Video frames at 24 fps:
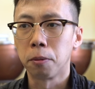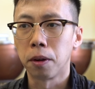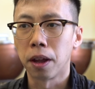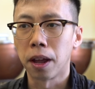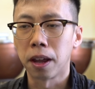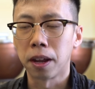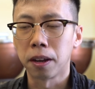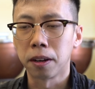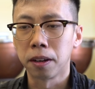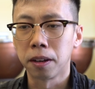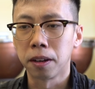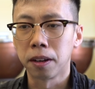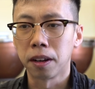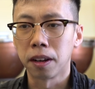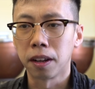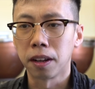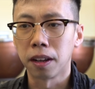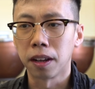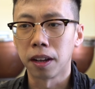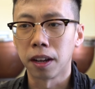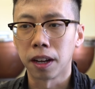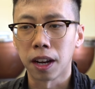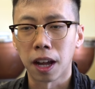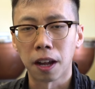And
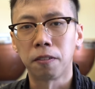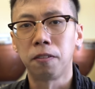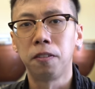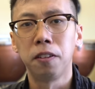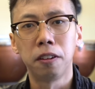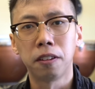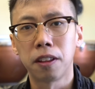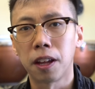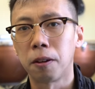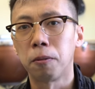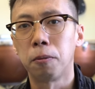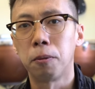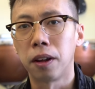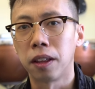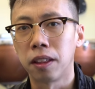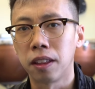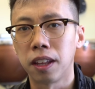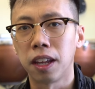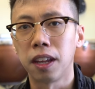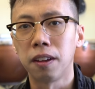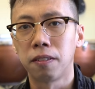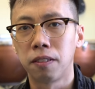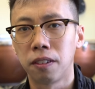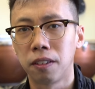I feel that when
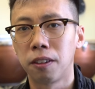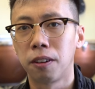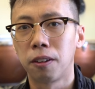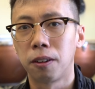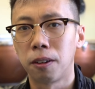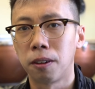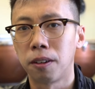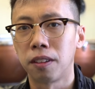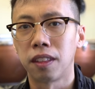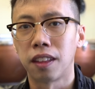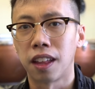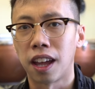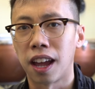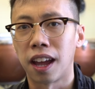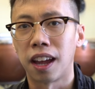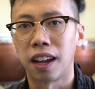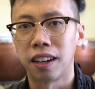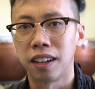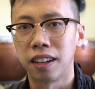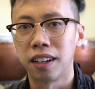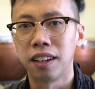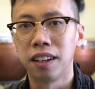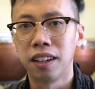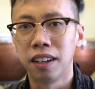they've learned
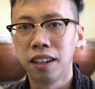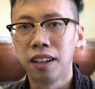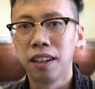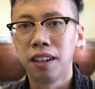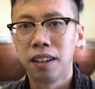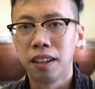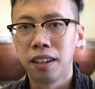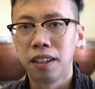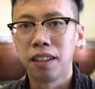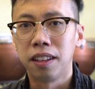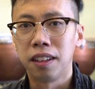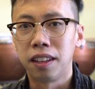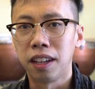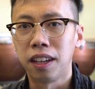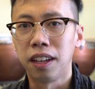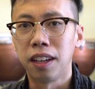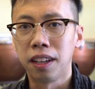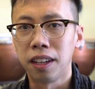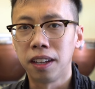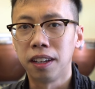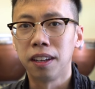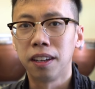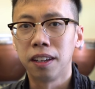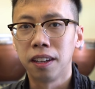that,
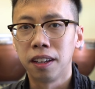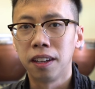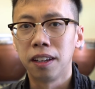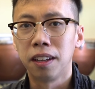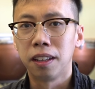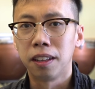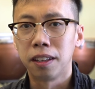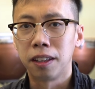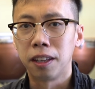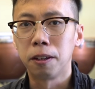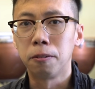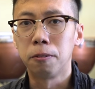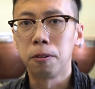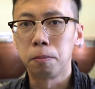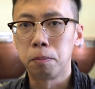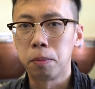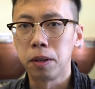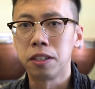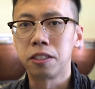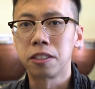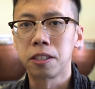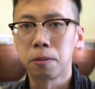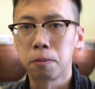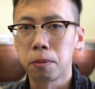they would
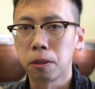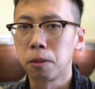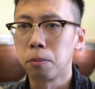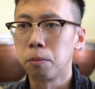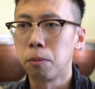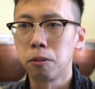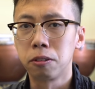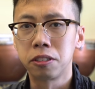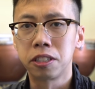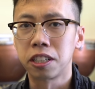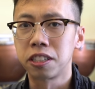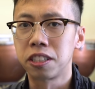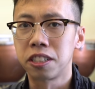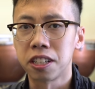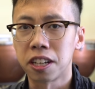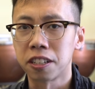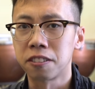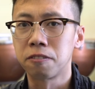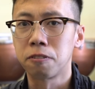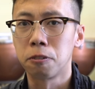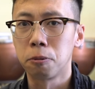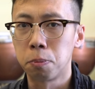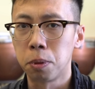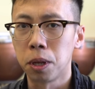be some of the most
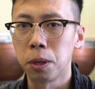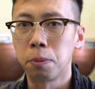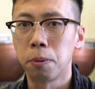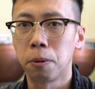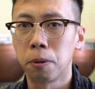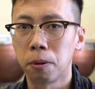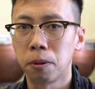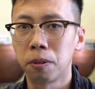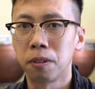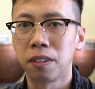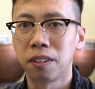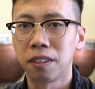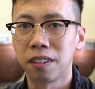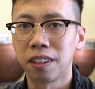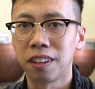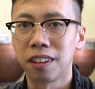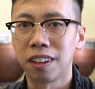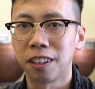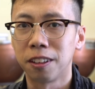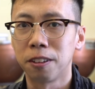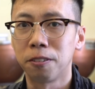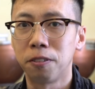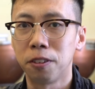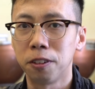successful people
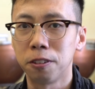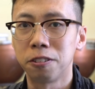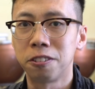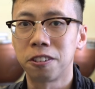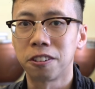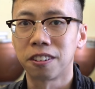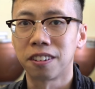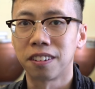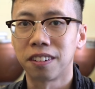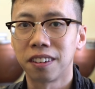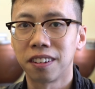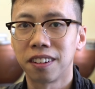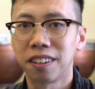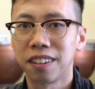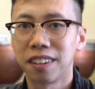in the future.